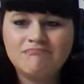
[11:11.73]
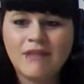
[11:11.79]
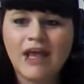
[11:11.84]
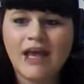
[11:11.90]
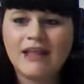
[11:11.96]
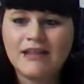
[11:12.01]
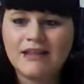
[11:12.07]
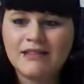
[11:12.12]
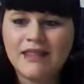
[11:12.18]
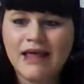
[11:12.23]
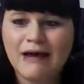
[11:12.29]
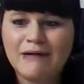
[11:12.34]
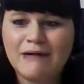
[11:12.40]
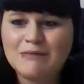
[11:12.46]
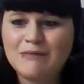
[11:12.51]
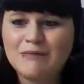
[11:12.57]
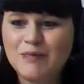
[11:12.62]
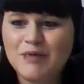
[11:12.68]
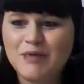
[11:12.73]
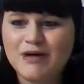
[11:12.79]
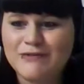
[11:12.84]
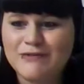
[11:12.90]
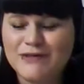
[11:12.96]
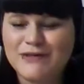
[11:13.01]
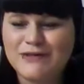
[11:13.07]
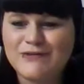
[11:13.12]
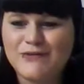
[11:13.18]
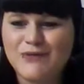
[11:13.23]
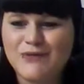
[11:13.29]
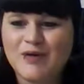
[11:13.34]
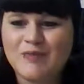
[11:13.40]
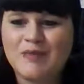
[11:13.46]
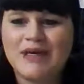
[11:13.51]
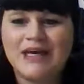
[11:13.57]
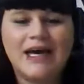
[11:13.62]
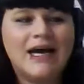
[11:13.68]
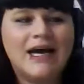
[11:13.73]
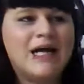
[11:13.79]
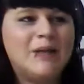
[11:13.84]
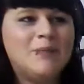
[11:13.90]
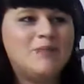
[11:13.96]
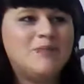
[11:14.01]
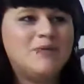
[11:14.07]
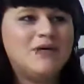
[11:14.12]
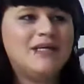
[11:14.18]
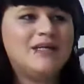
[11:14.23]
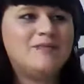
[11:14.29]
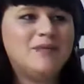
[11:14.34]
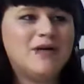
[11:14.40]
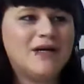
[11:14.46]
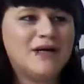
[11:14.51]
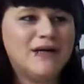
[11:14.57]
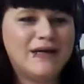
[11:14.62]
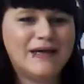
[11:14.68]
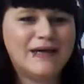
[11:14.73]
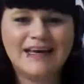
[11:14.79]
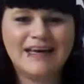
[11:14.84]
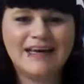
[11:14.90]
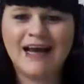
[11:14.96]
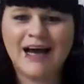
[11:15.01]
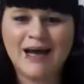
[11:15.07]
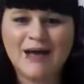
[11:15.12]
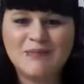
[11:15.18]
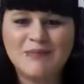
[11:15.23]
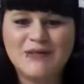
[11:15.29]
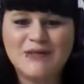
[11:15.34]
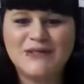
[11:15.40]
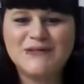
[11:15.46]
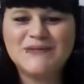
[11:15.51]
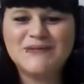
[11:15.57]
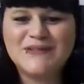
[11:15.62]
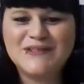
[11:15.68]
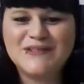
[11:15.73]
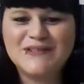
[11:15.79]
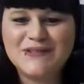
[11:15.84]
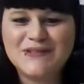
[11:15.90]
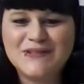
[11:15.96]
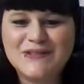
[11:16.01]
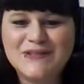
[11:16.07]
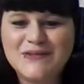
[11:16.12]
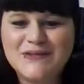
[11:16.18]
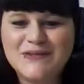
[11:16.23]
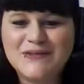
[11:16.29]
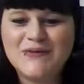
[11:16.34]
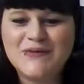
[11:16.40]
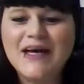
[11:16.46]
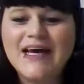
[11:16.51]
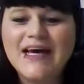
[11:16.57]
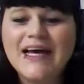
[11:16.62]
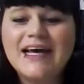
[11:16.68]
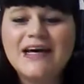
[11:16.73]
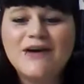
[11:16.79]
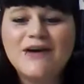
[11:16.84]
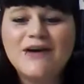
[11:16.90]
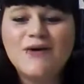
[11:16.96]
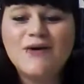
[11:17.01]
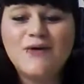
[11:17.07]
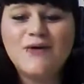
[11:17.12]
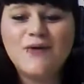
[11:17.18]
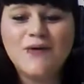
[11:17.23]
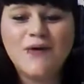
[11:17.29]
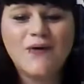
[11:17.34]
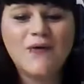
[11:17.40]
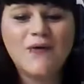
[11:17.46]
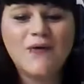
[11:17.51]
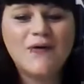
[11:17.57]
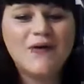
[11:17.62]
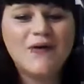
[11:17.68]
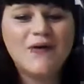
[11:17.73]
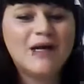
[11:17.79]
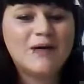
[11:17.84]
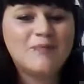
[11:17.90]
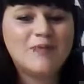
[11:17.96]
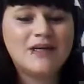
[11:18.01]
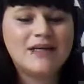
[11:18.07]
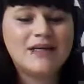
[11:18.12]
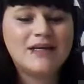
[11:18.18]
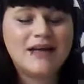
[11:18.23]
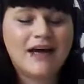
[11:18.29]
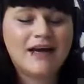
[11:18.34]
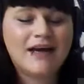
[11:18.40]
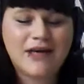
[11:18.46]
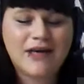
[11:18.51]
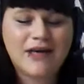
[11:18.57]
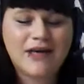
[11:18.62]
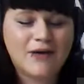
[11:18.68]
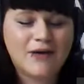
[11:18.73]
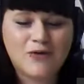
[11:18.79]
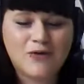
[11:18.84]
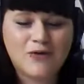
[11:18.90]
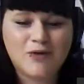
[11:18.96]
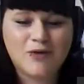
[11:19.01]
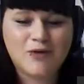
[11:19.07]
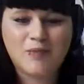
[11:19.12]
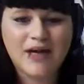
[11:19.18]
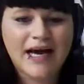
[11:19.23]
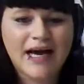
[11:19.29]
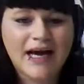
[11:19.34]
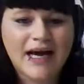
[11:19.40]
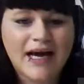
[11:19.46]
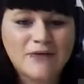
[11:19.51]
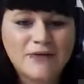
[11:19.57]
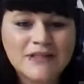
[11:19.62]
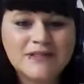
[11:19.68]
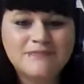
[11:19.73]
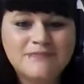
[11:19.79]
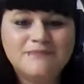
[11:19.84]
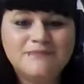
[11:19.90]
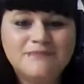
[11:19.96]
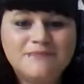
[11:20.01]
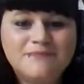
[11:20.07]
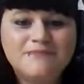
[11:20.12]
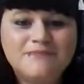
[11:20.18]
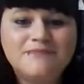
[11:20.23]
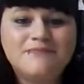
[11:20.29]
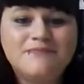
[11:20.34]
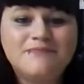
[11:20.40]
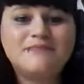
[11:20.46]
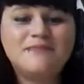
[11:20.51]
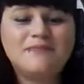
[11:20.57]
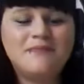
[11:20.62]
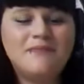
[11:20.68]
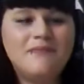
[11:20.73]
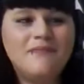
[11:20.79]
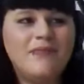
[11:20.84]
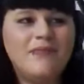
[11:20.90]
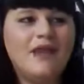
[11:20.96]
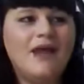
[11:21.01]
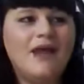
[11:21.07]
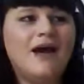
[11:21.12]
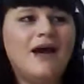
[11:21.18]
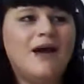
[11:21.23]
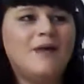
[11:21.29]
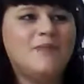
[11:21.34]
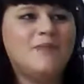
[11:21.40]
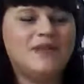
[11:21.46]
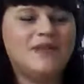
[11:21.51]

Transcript: I think that would be perfect for me. Being American, I'm used to growing up in. I grew up in a house with a big garden